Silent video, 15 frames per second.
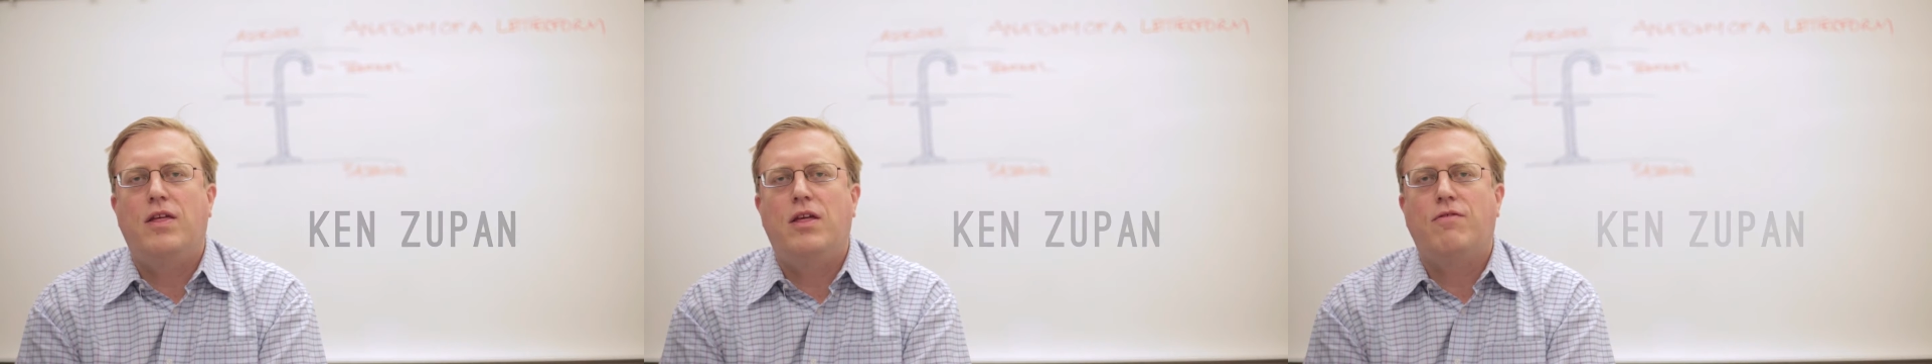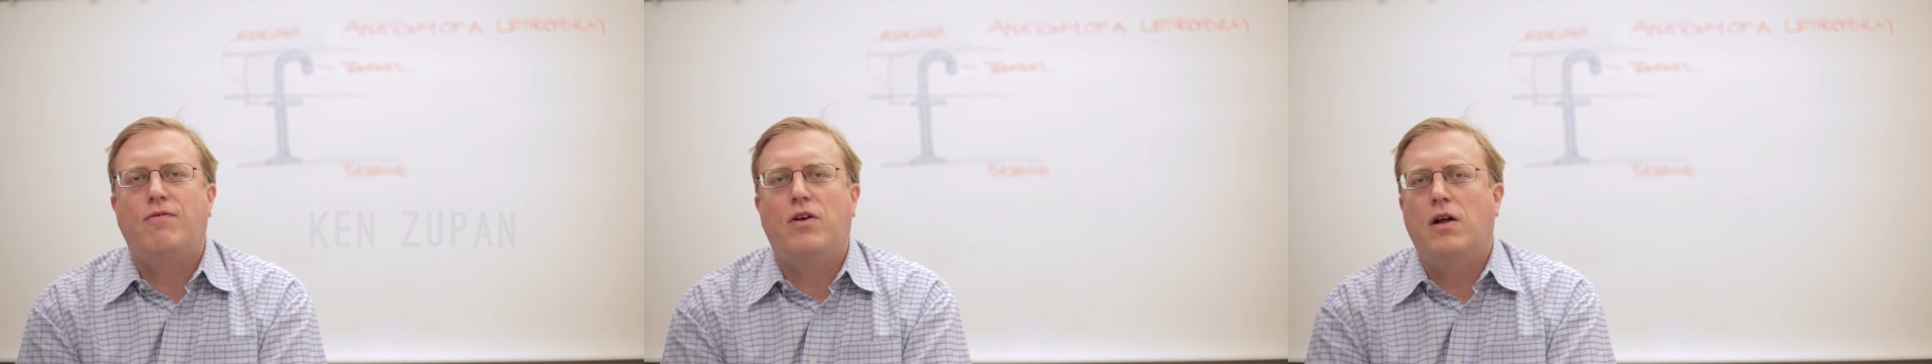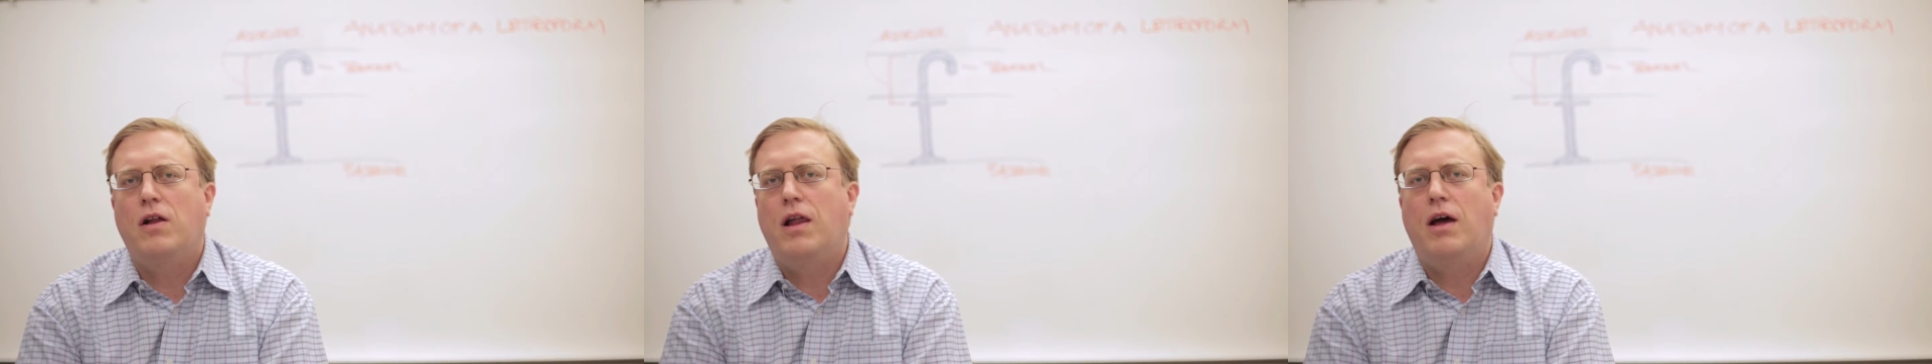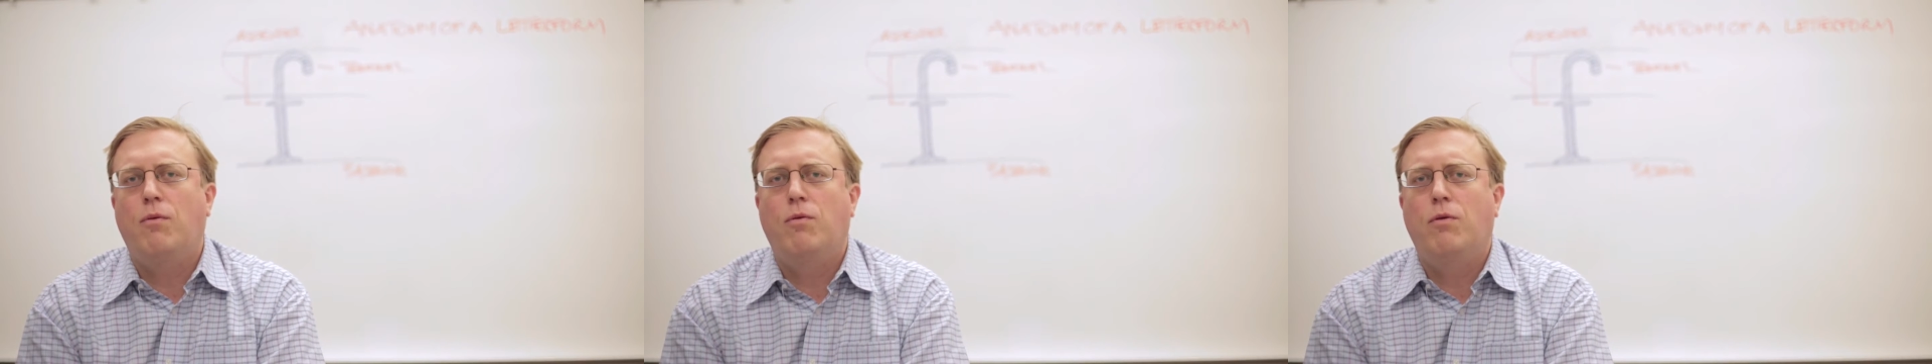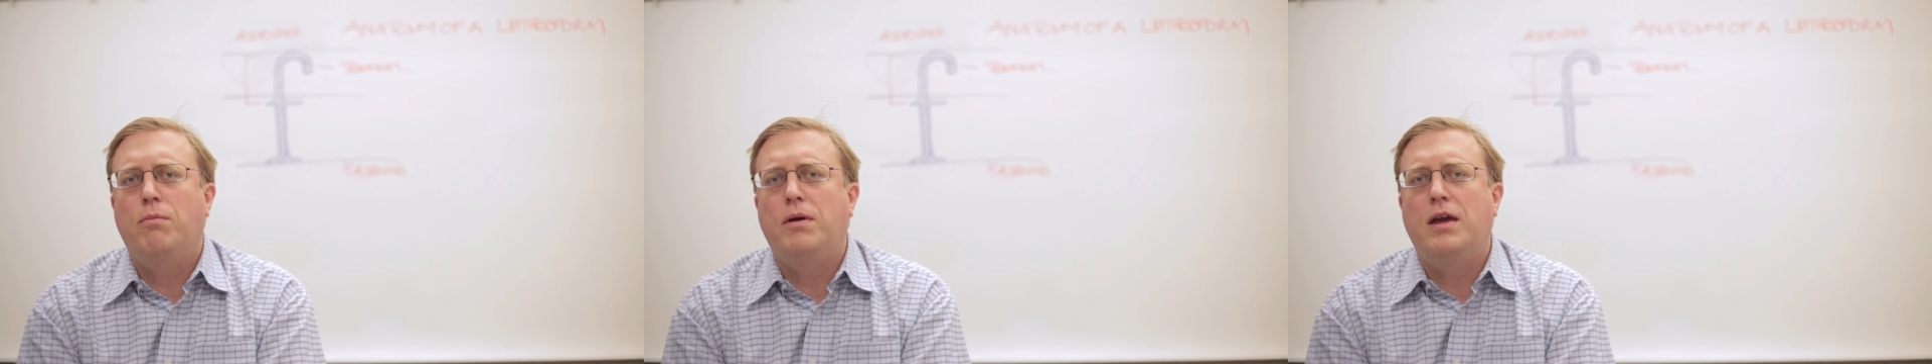This fall I
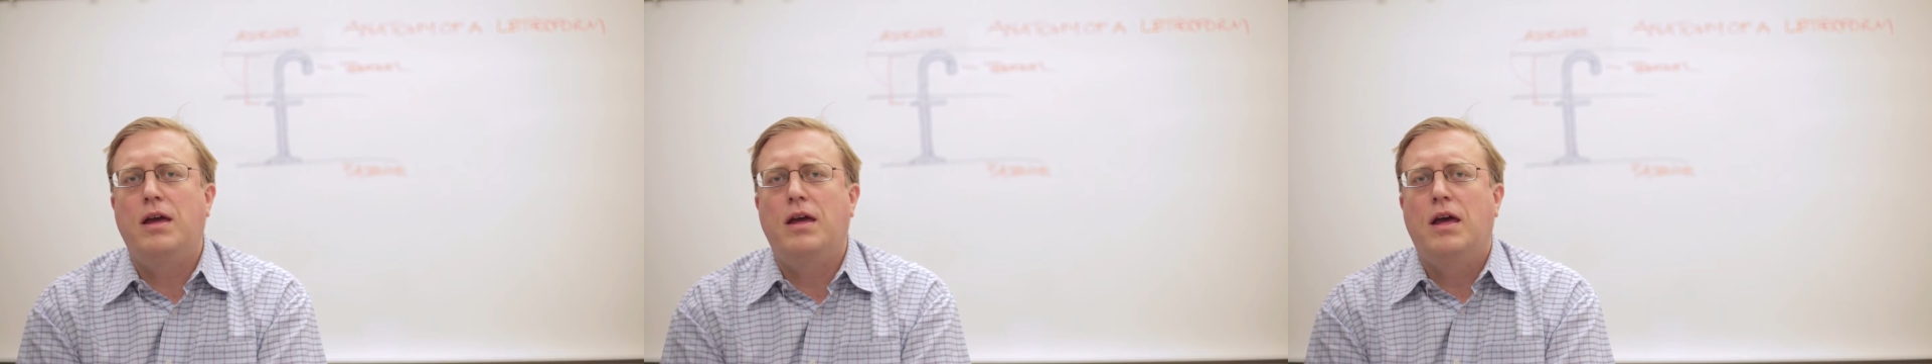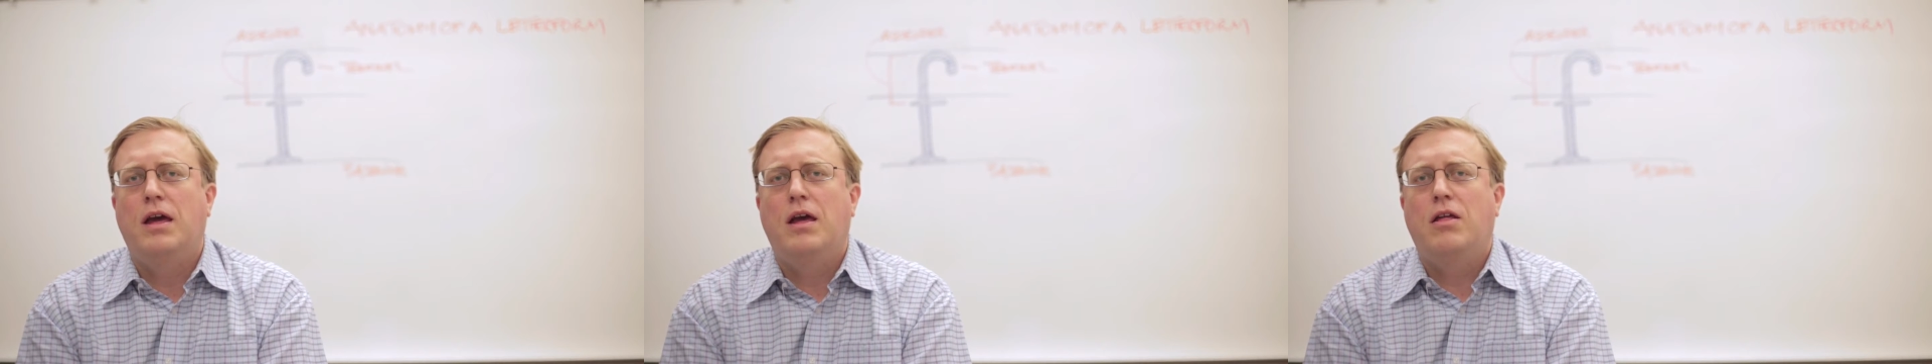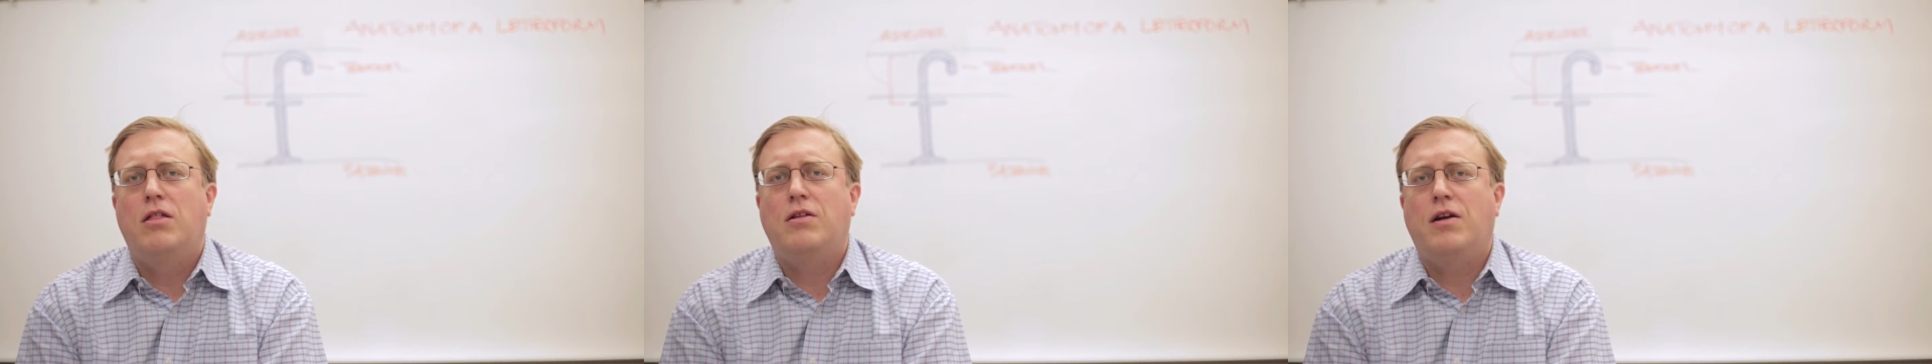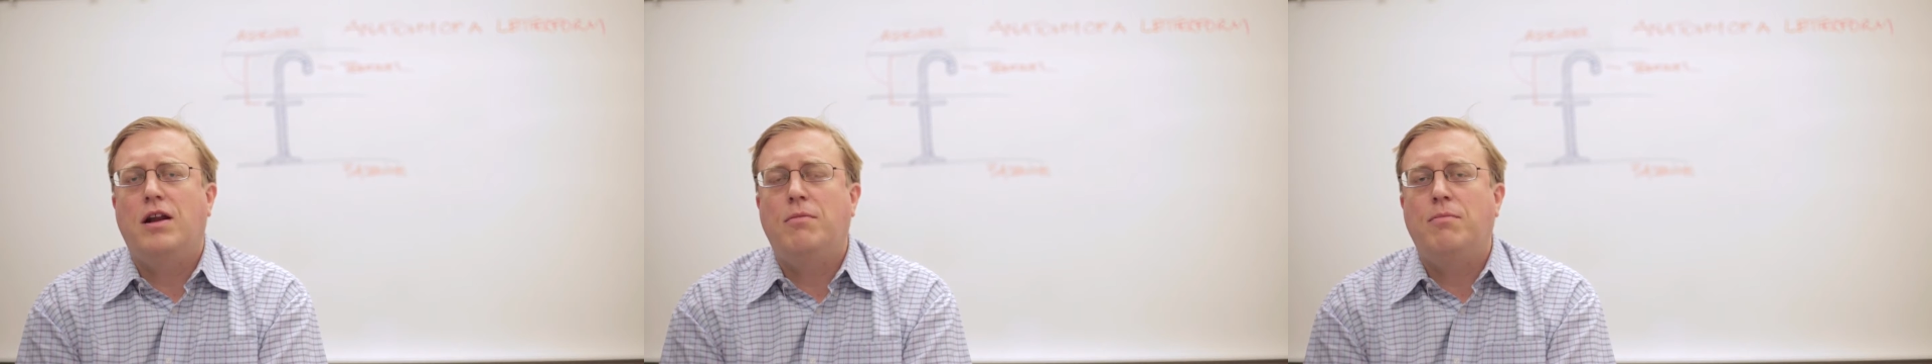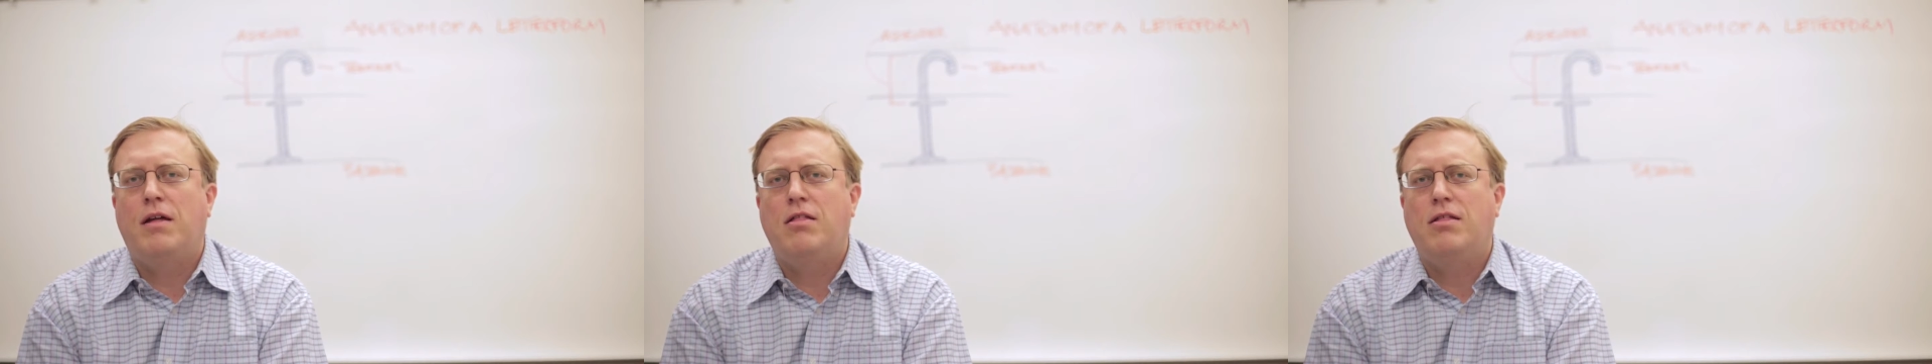will be
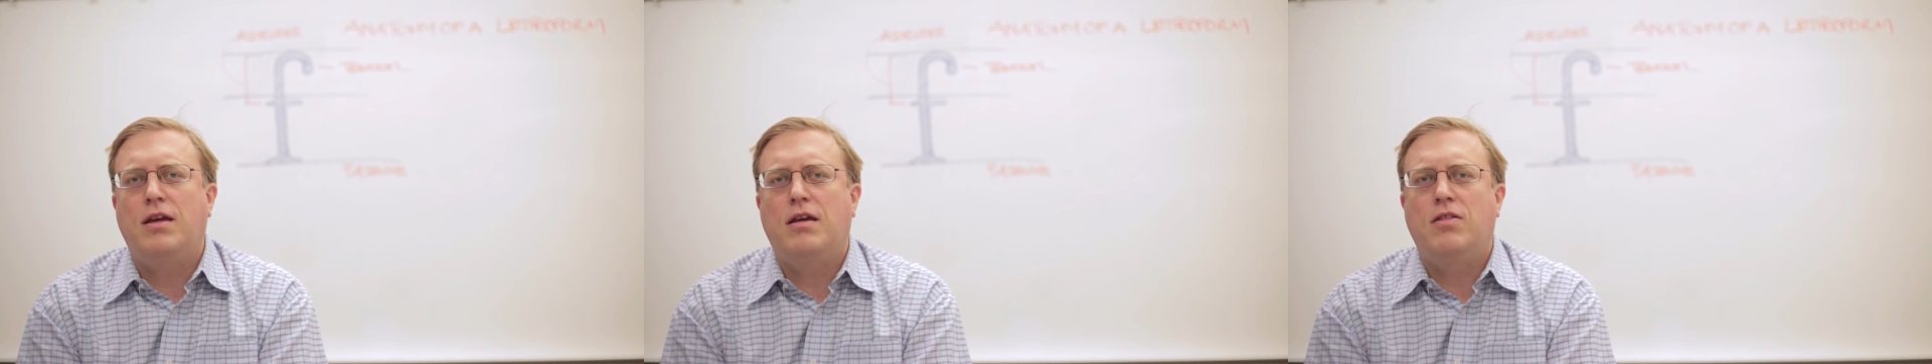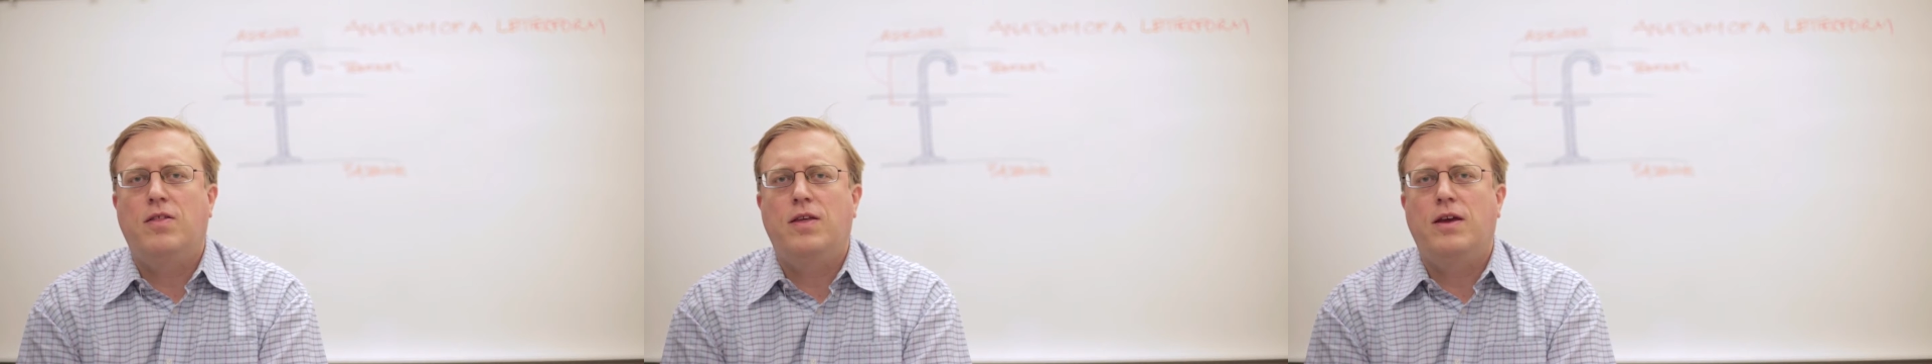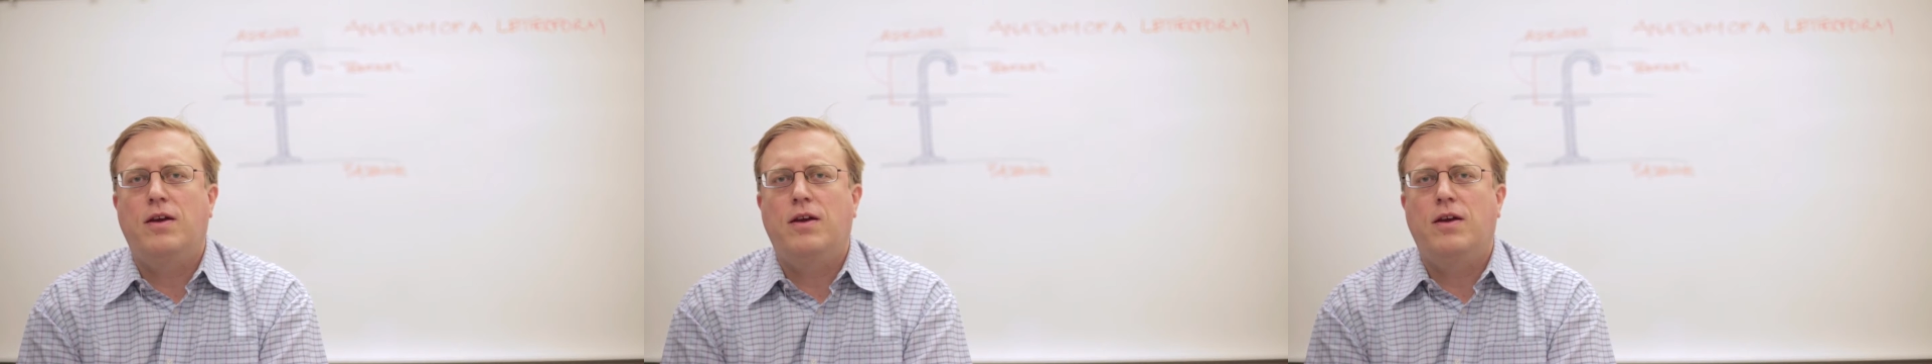starting my sixth